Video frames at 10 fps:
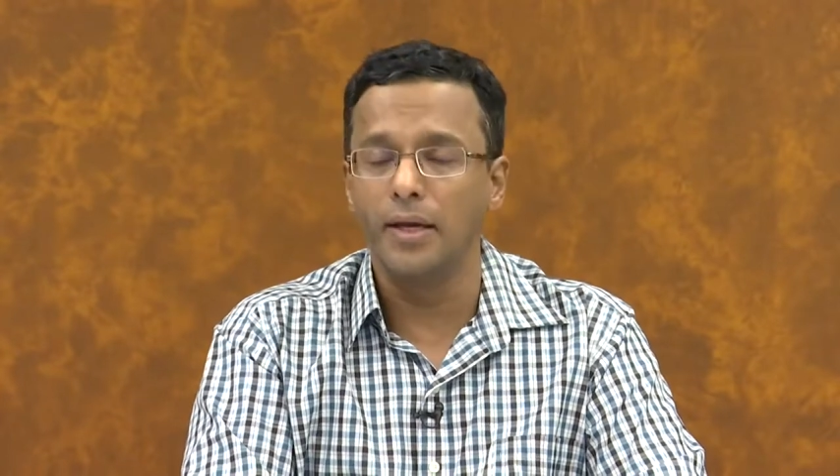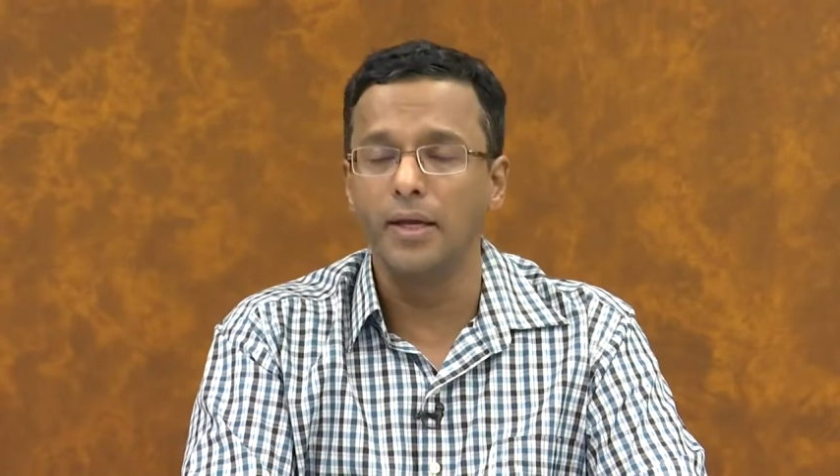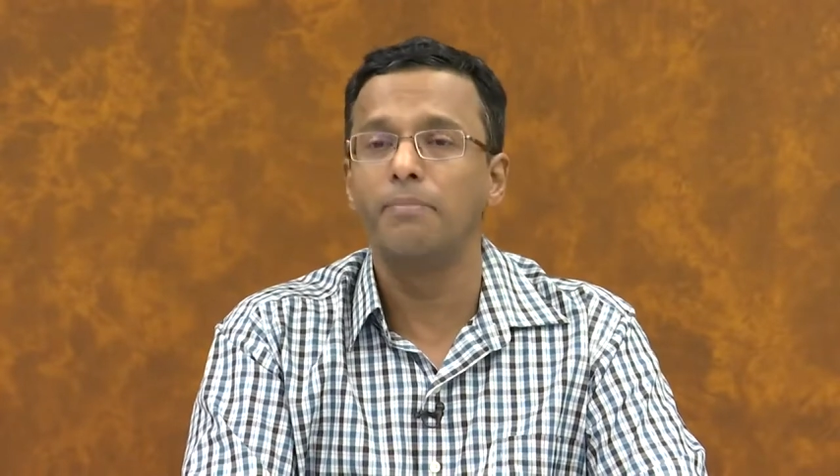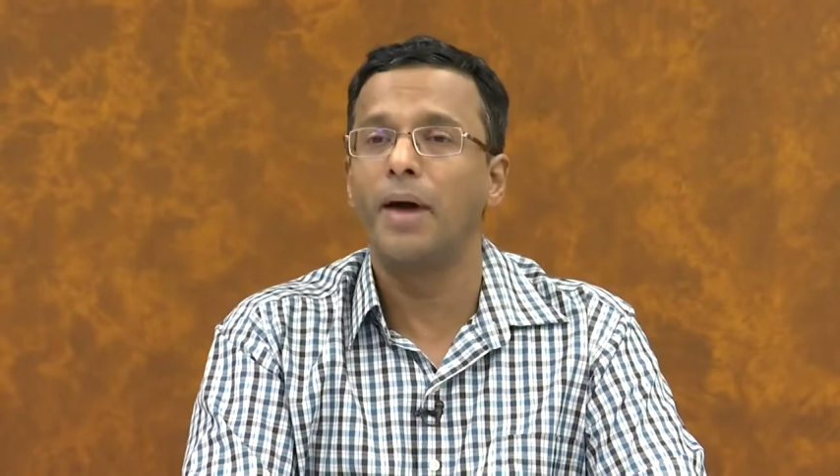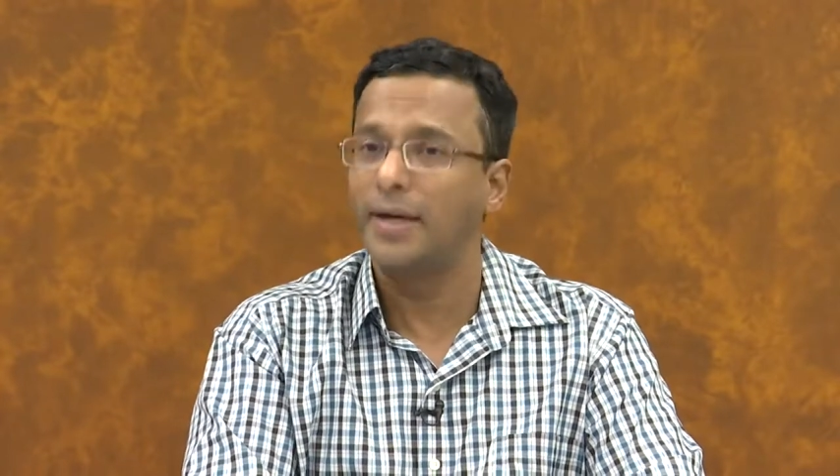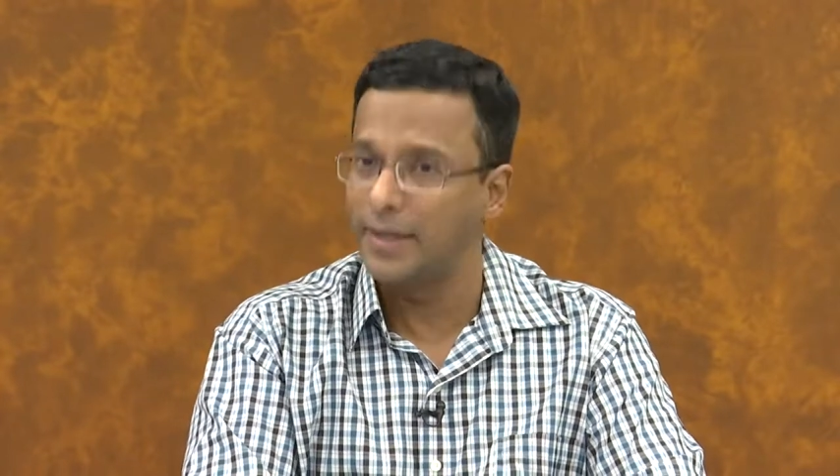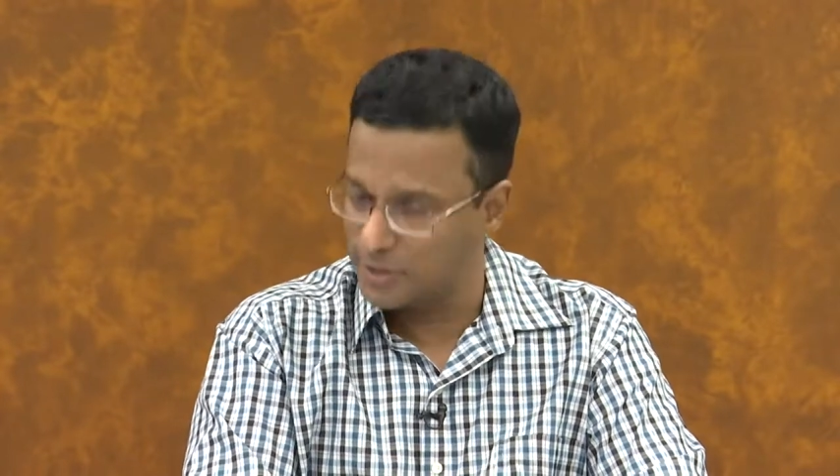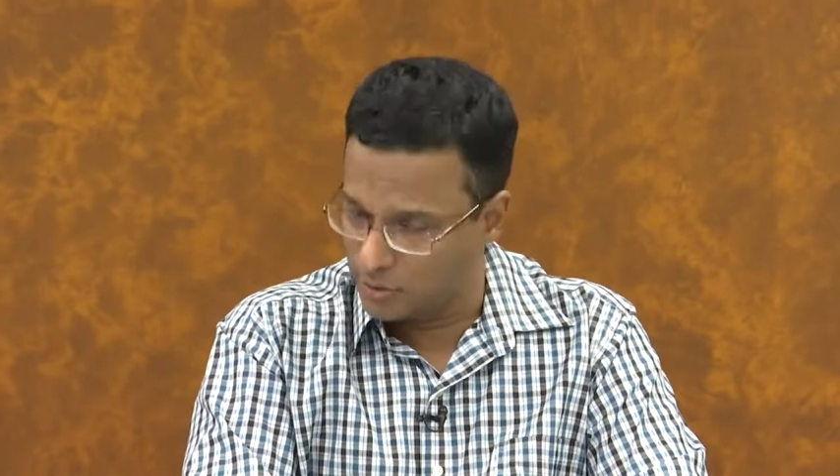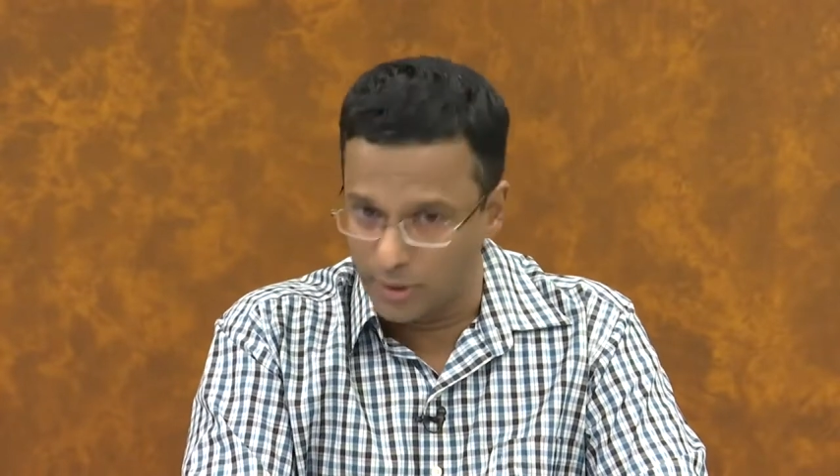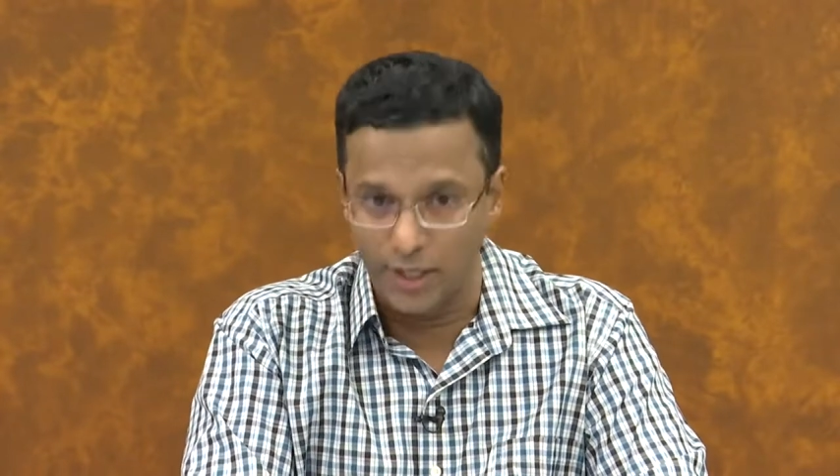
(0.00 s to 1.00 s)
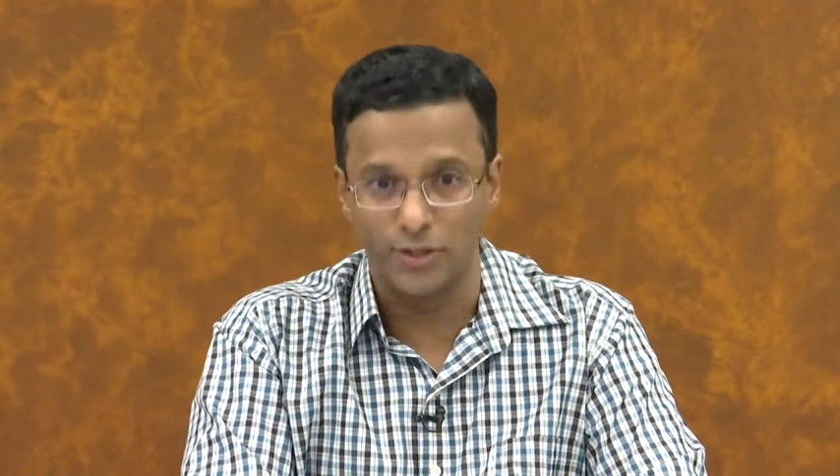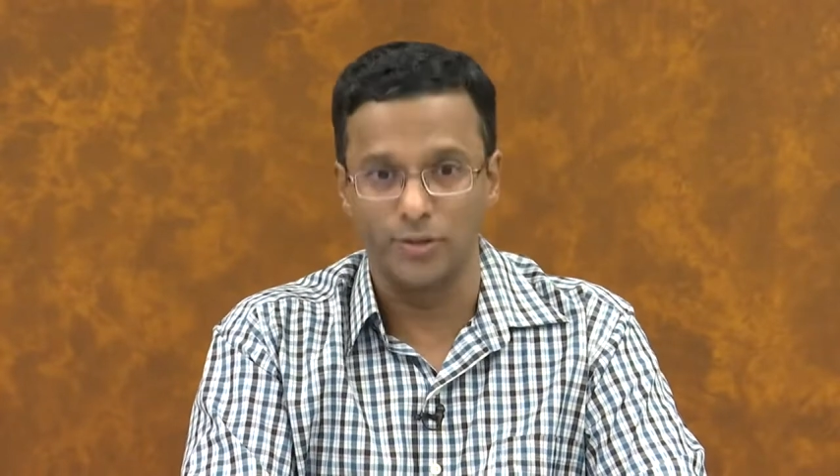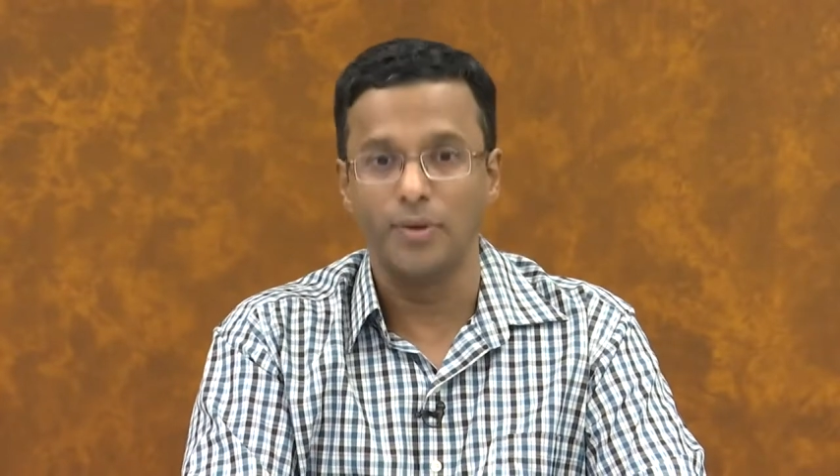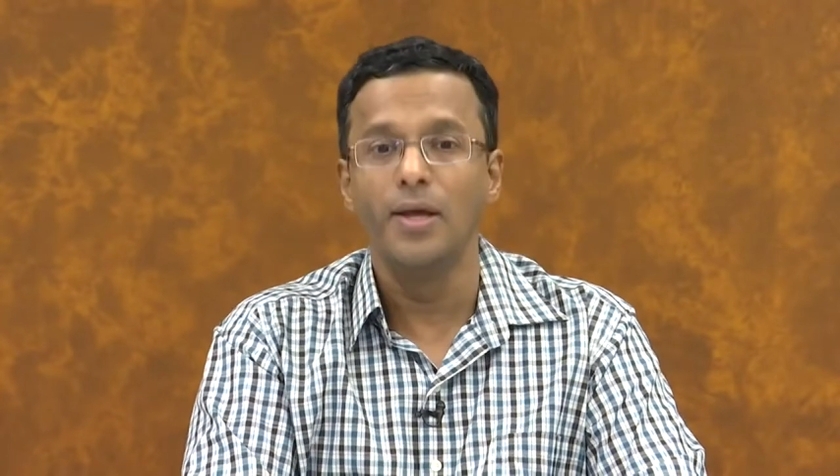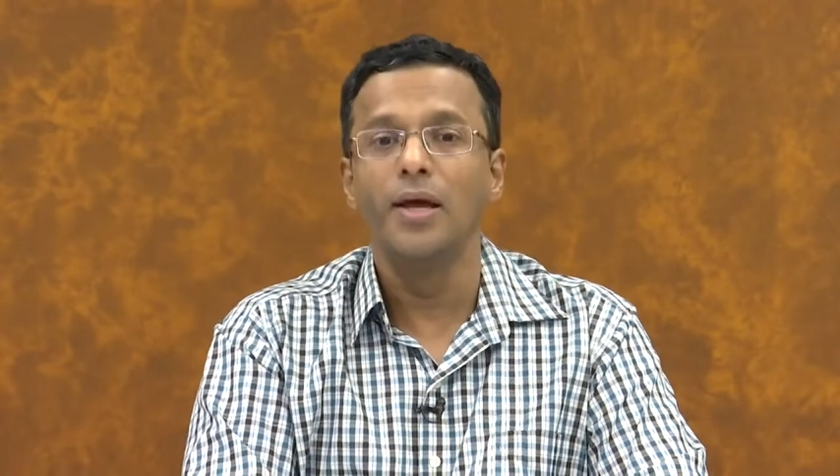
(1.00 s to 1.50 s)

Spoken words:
in matrix notation.